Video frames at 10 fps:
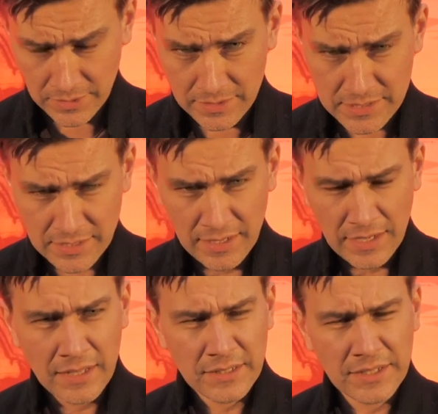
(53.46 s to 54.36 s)
goodness. question.
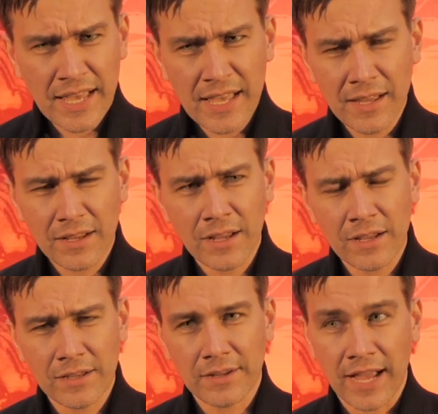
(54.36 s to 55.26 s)
Yeah,
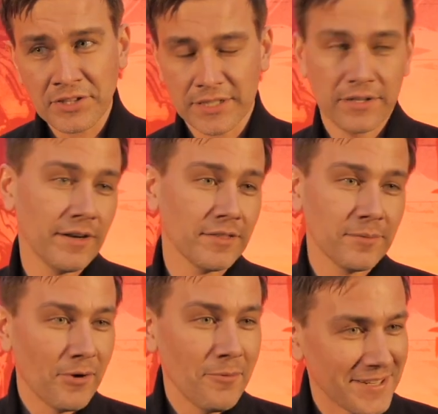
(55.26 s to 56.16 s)
uh, actually, not at
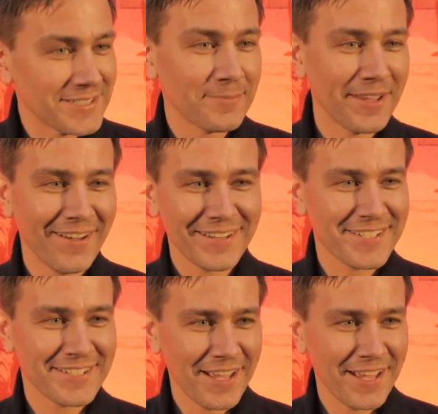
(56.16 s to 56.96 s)
the moment, to be honest.